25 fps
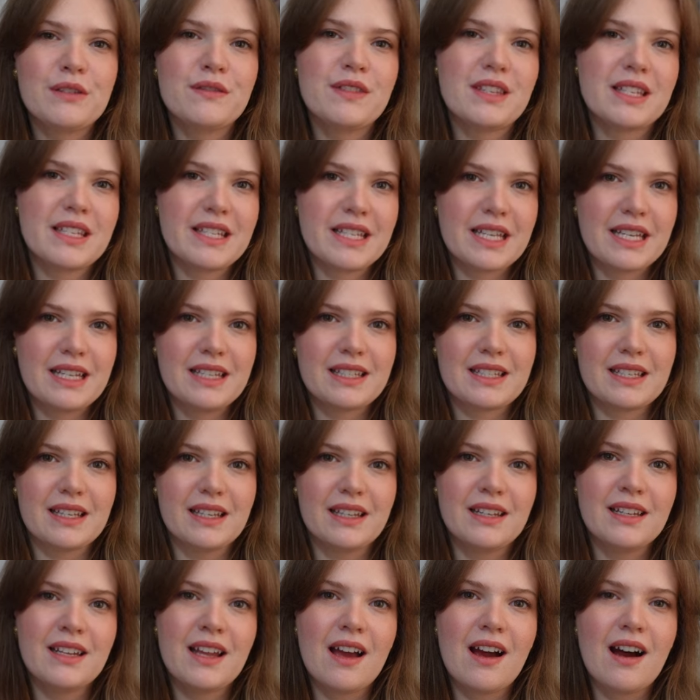of the
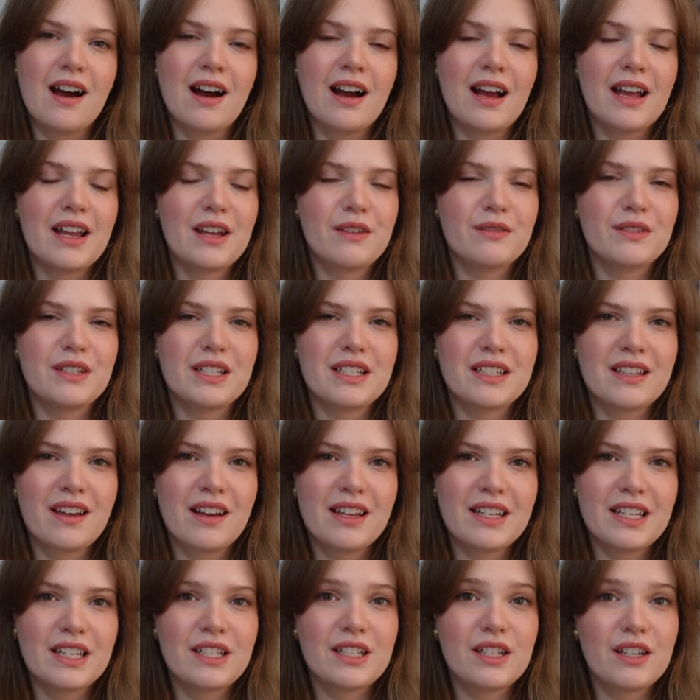season, I have
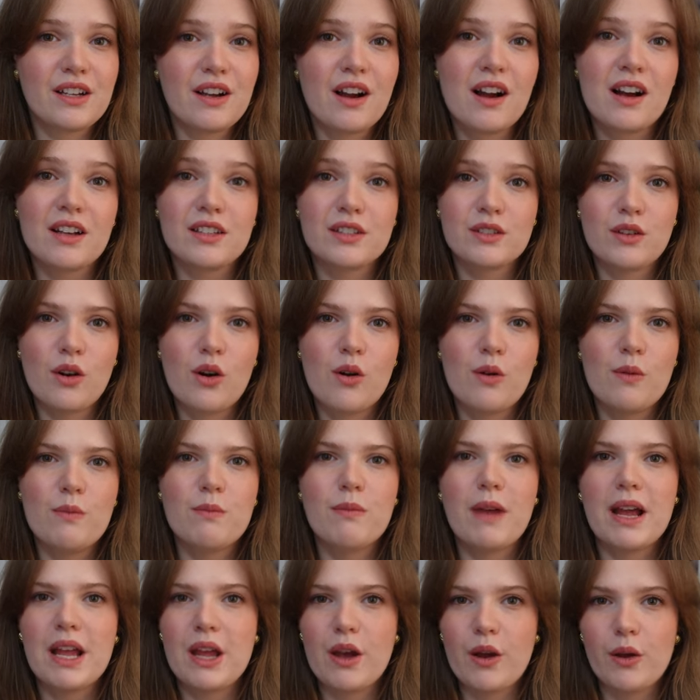decided to cast
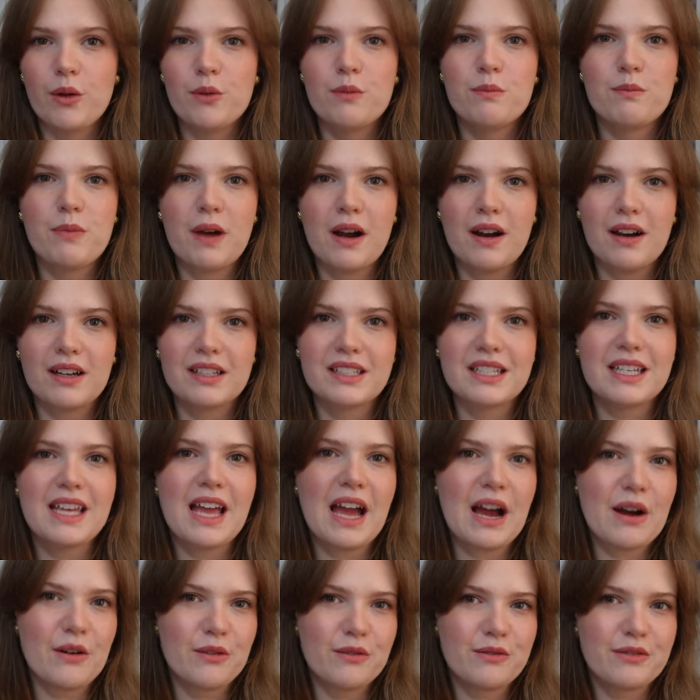on my own party
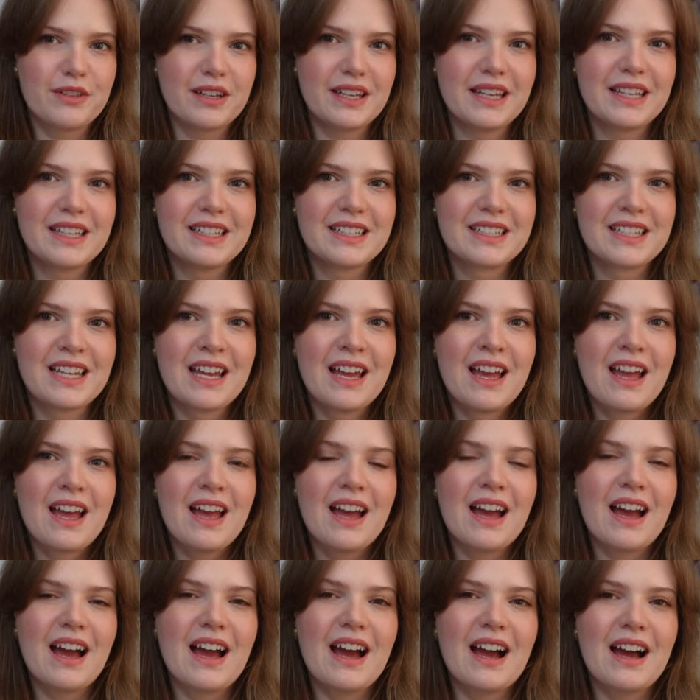outfit.
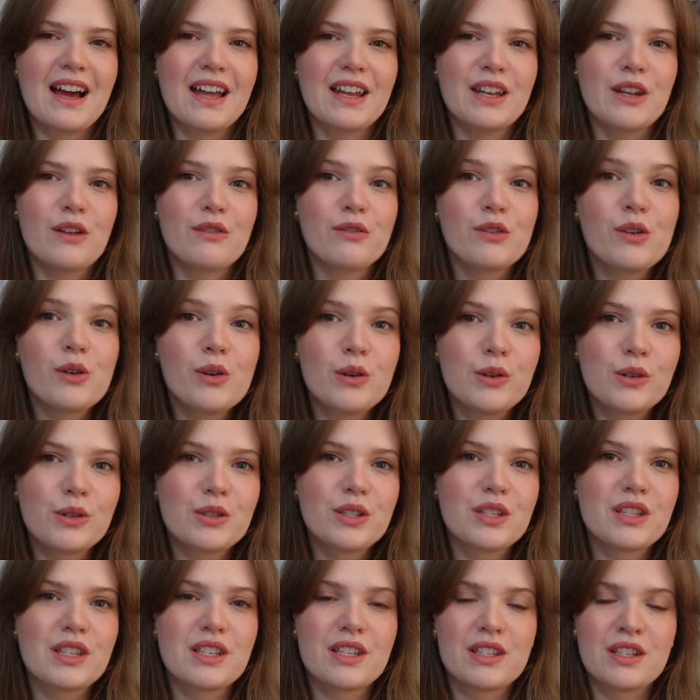And of
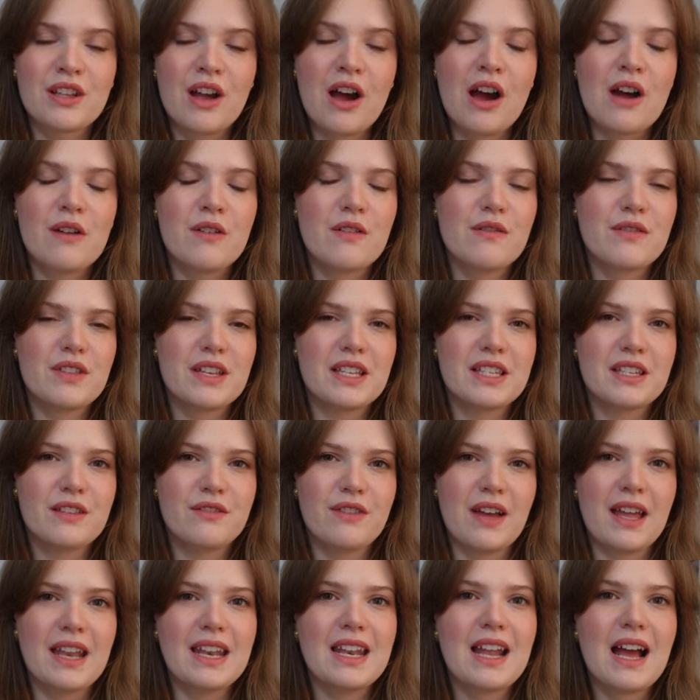course, the star of this
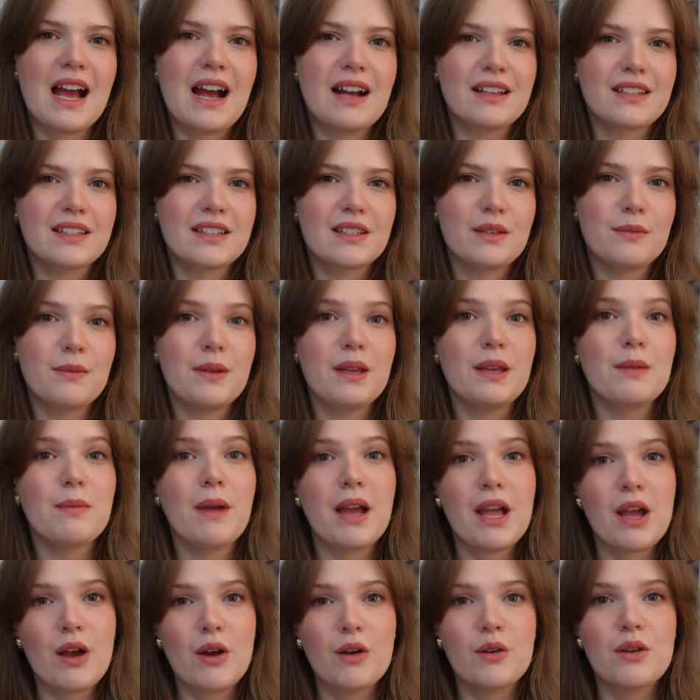event has to be
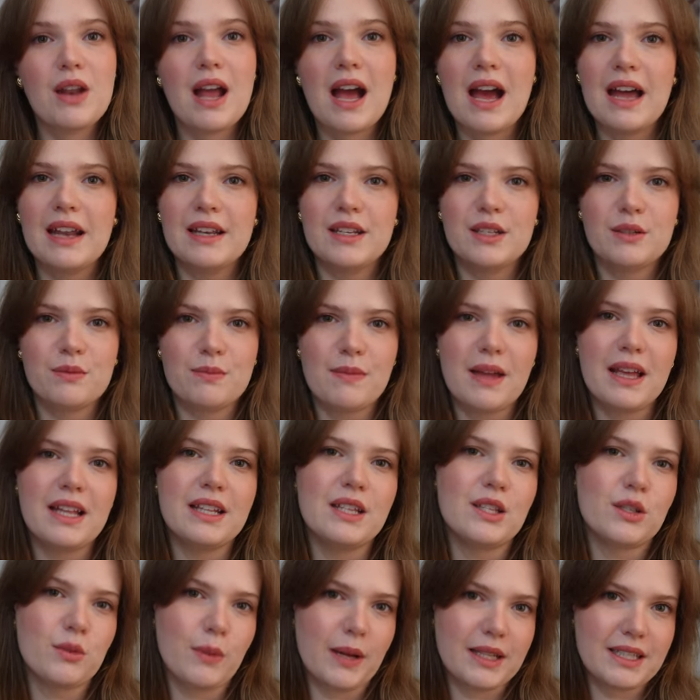my own
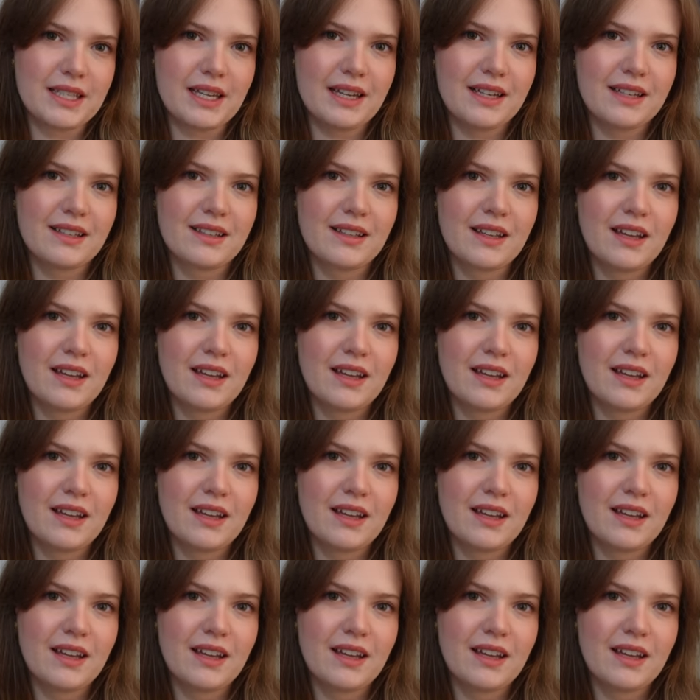handmade sweater.